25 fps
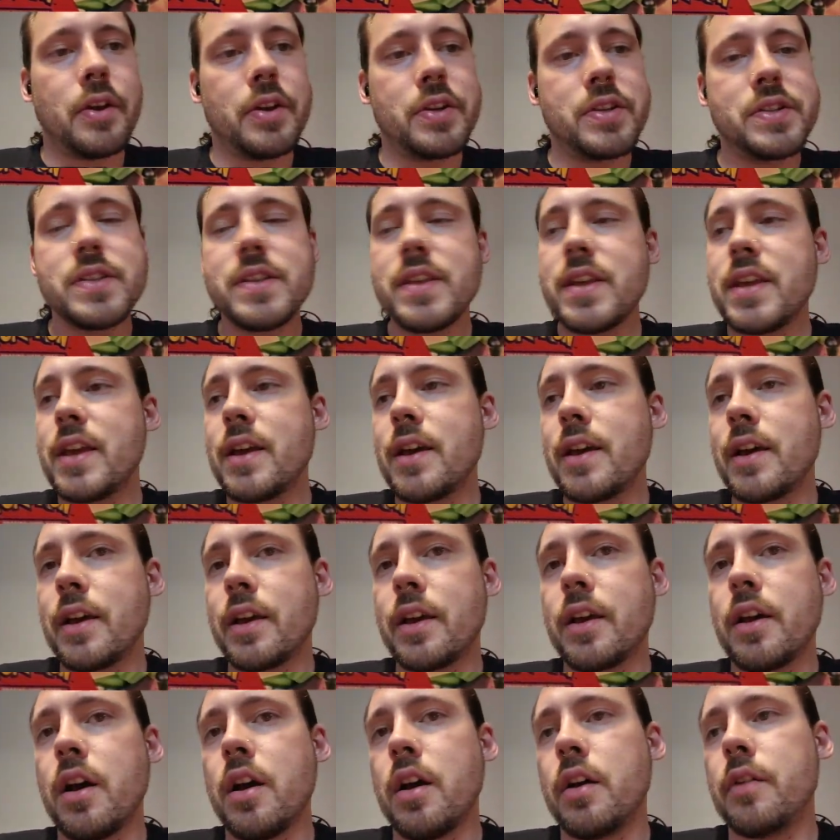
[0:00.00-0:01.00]
is the
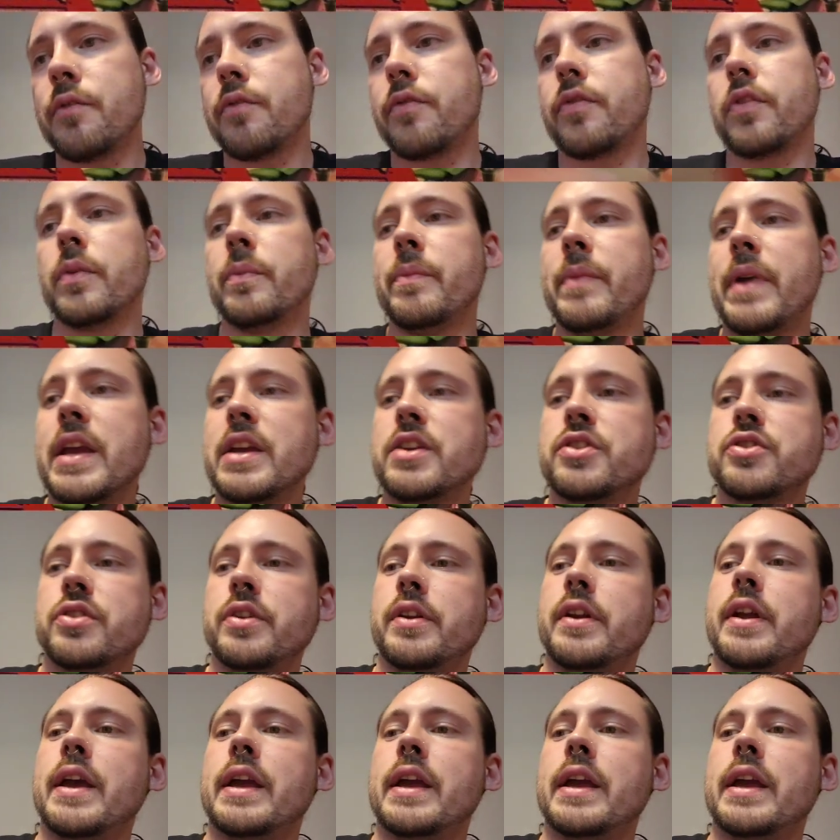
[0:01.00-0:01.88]
confirmation,